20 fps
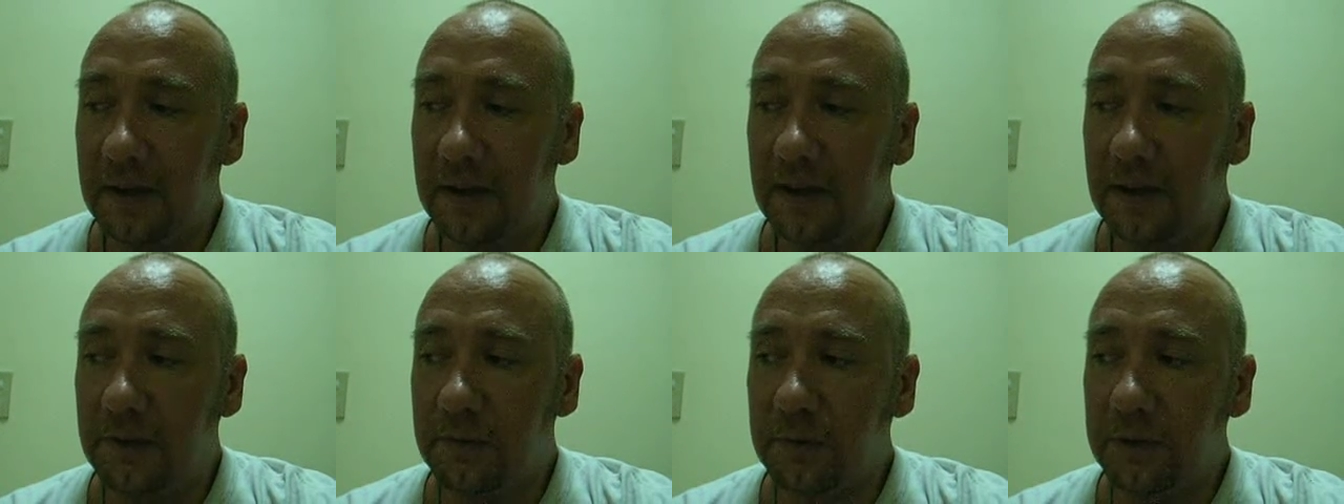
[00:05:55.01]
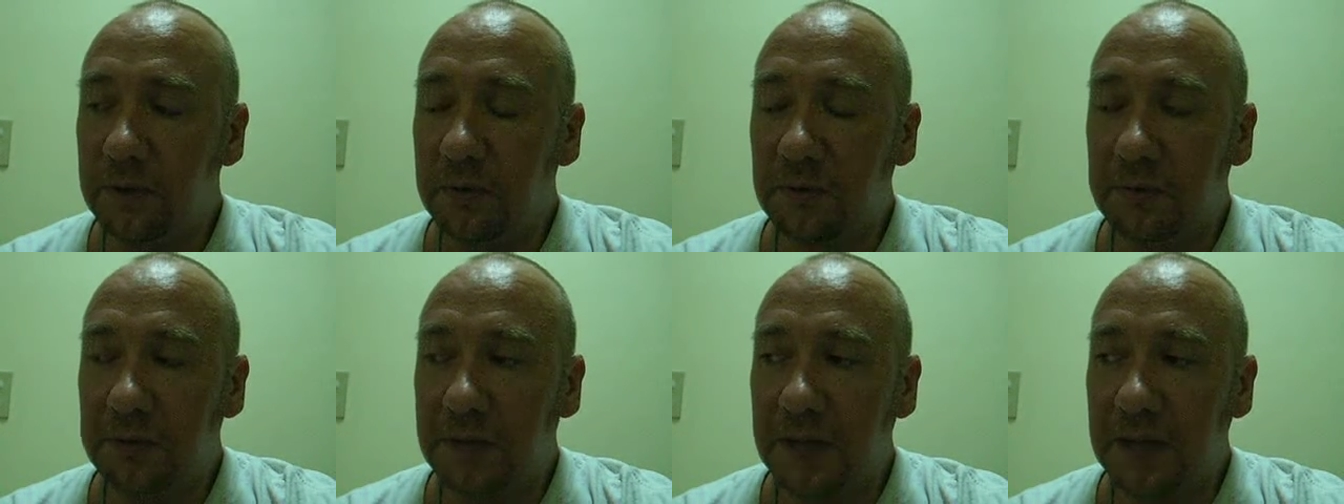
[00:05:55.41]
I
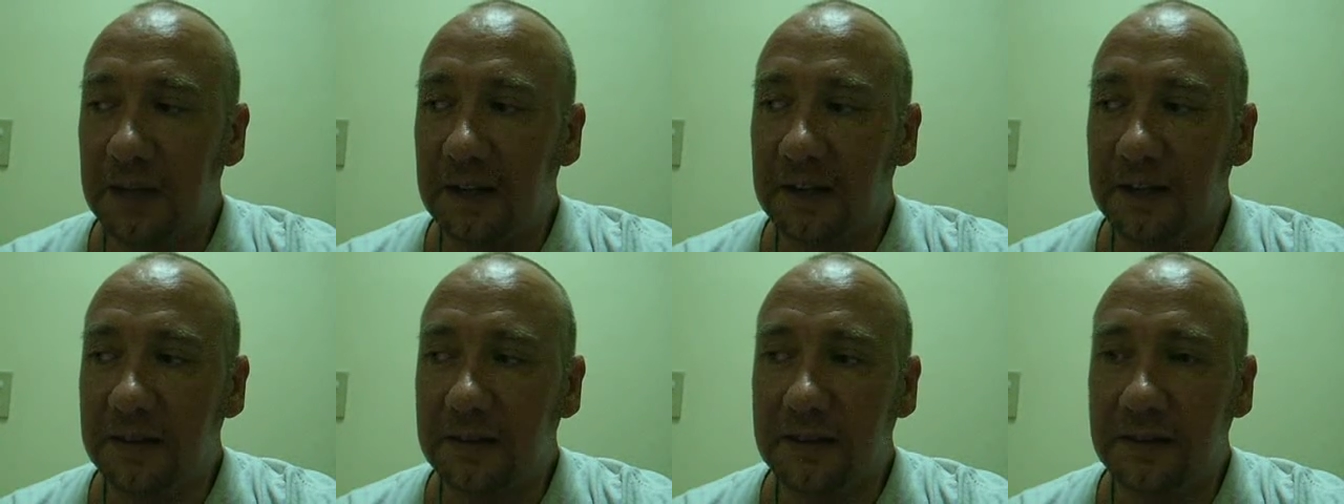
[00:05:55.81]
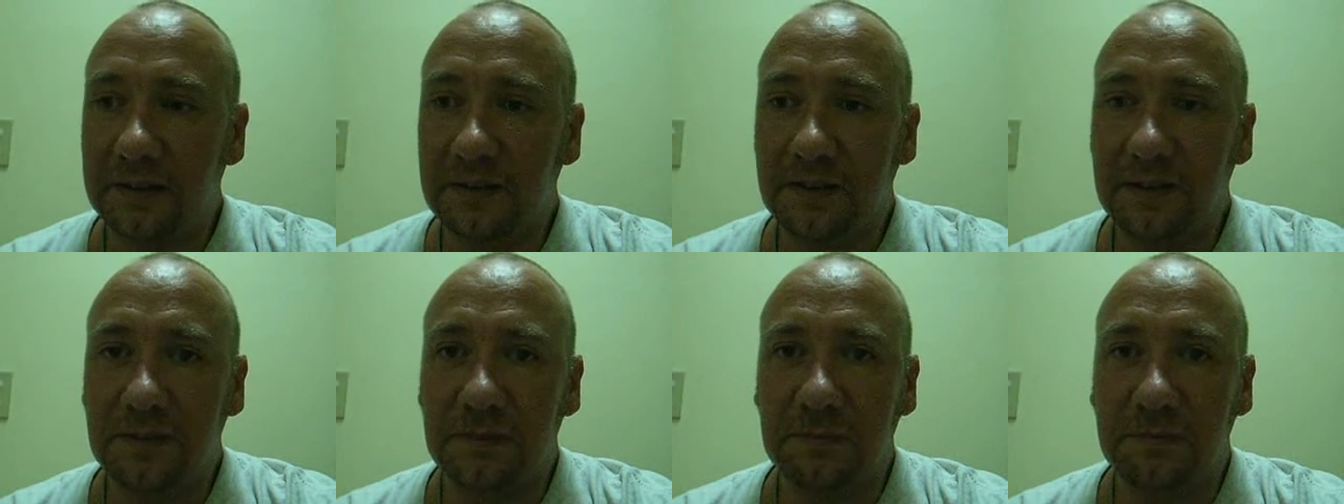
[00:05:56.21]
will make
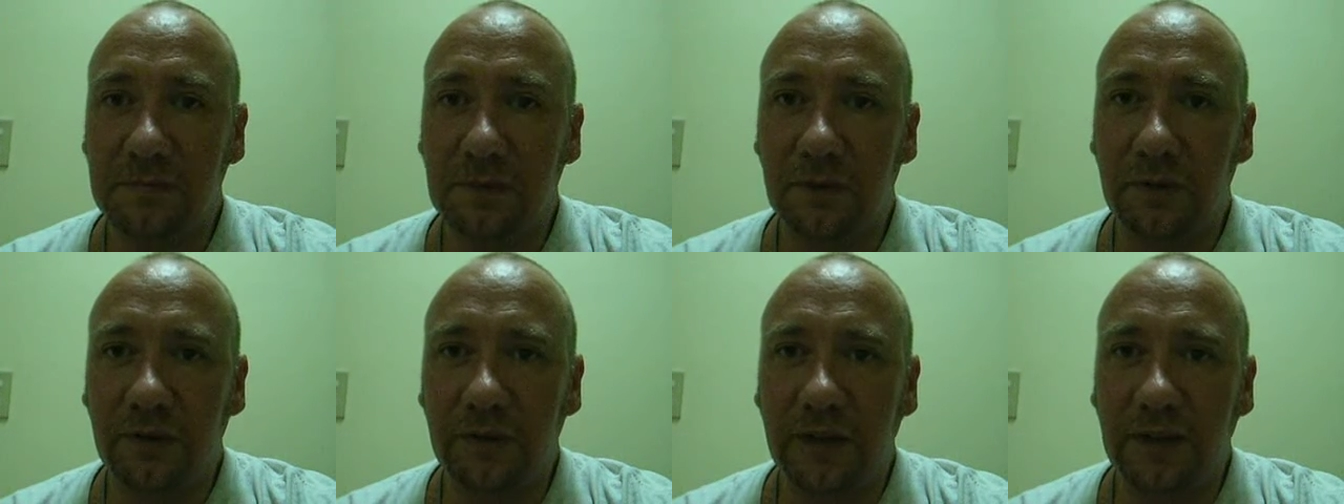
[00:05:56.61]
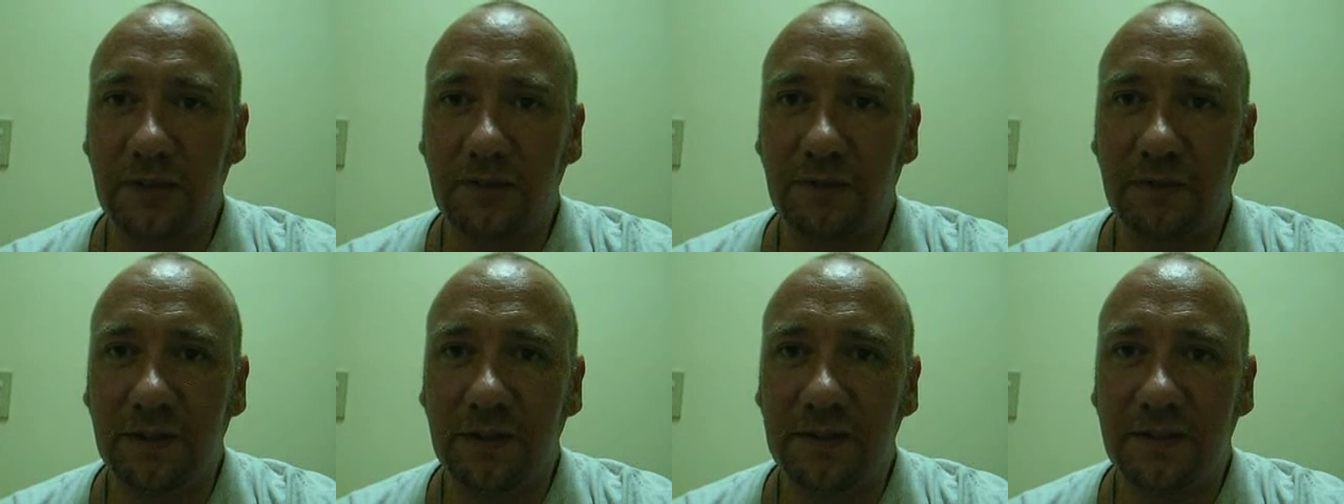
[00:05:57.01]
some more
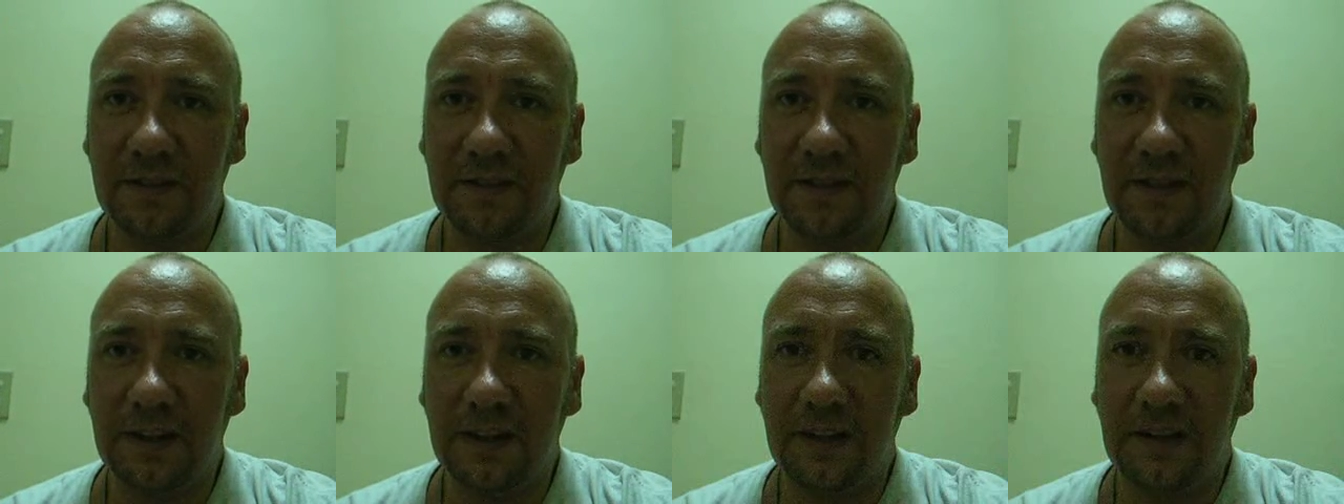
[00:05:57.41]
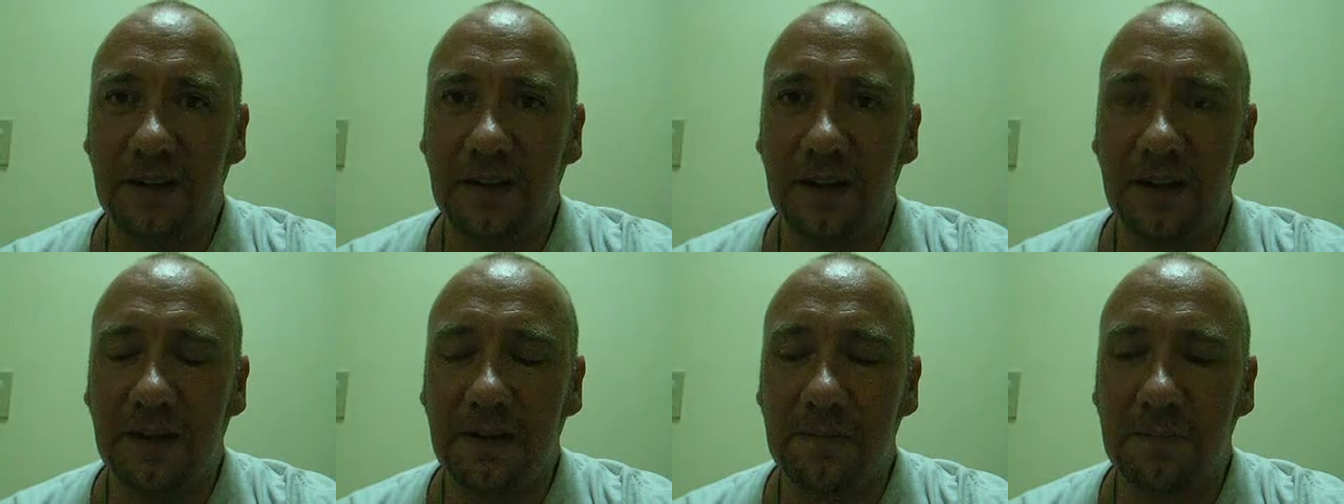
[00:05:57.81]
entries
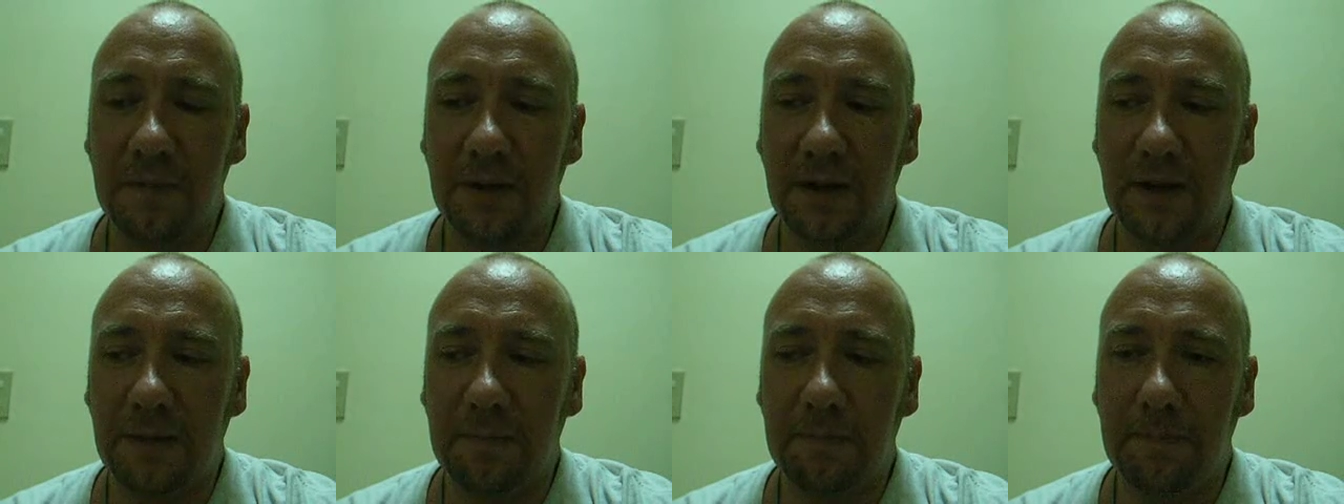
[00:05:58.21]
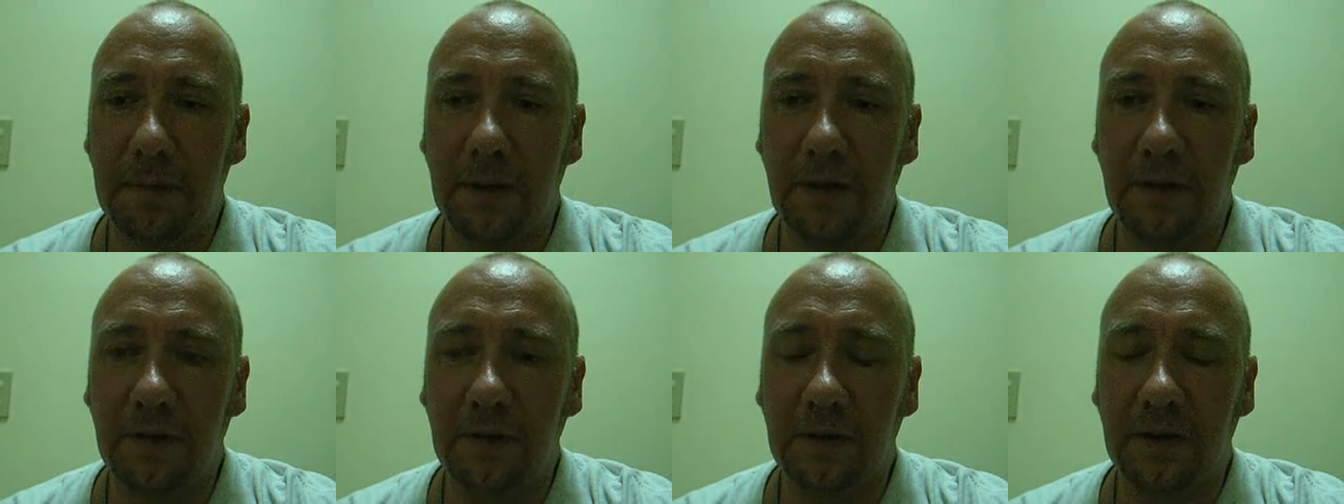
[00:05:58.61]
in, in my
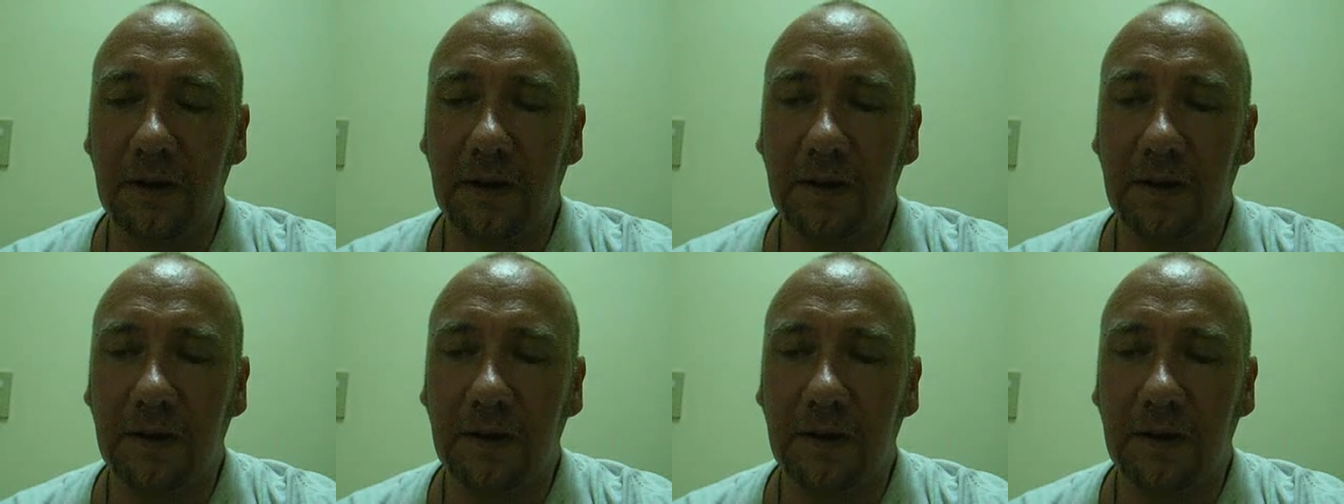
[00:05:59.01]
blog,